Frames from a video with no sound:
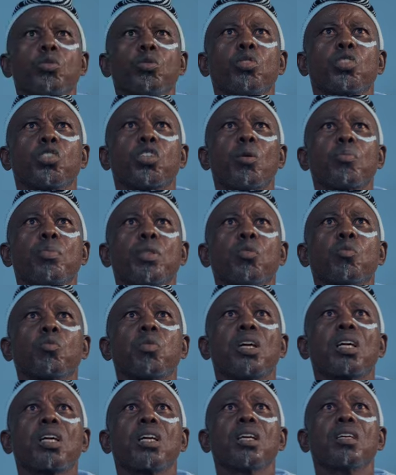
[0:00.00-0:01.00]
Do something
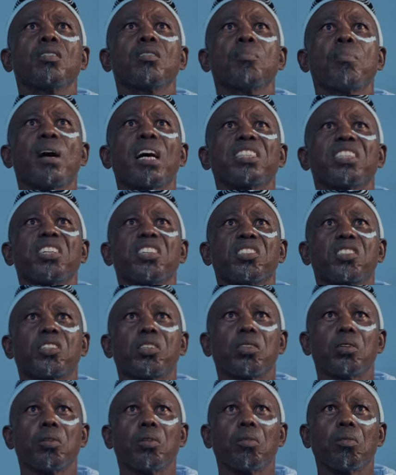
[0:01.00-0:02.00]
quickly, Your
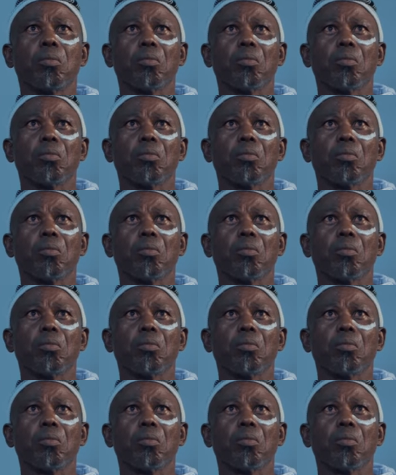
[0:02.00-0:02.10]
Majesty.